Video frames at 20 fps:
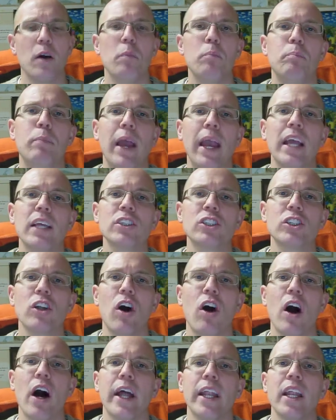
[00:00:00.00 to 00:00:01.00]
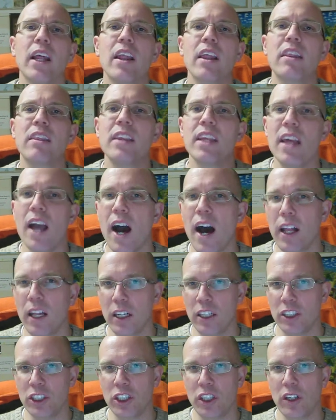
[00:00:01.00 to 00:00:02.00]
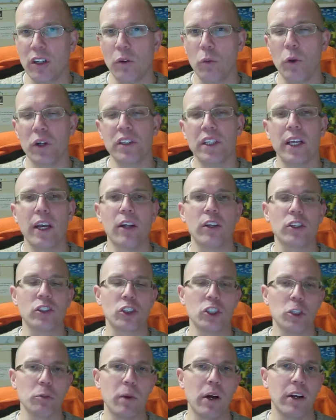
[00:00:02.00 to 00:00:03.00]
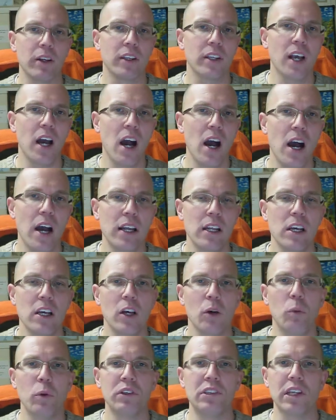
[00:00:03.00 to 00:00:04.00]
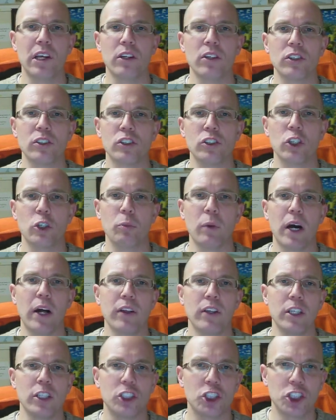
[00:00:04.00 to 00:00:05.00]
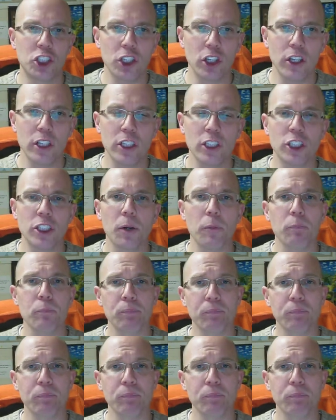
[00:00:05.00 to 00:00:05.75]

based on theology, what they understood about God, what they understood about the church,